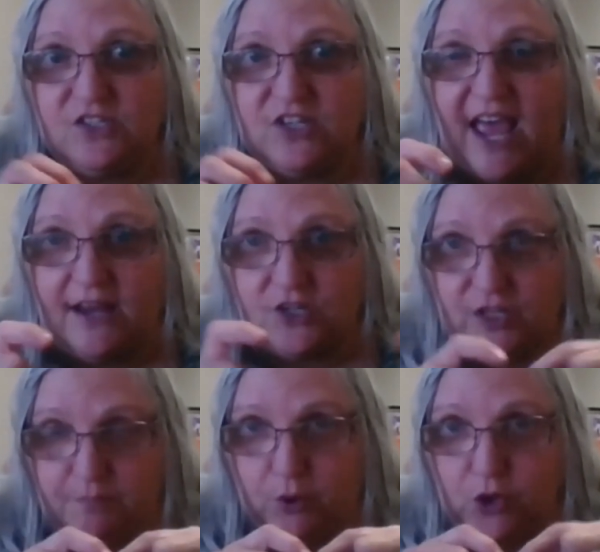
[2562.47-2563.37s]
to
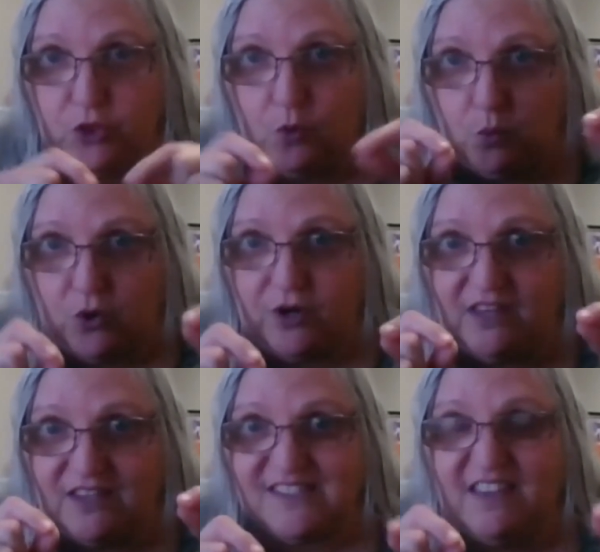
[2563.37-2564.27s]
actually put the
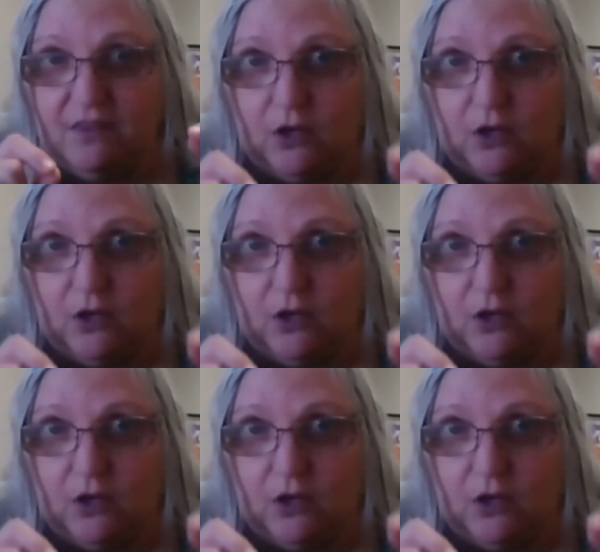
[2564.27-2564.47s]
wording that's in